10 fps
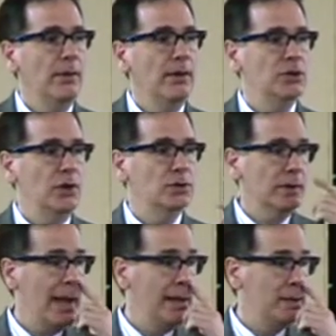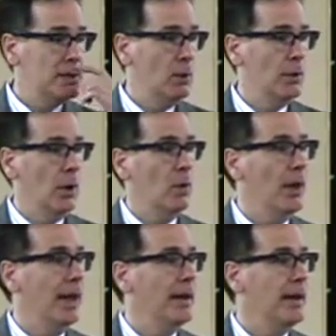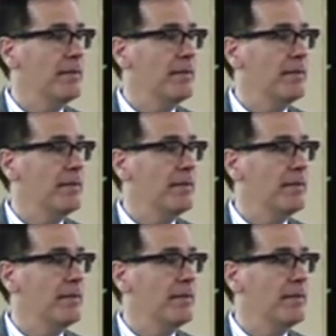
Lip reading: the judicial canons don't go away,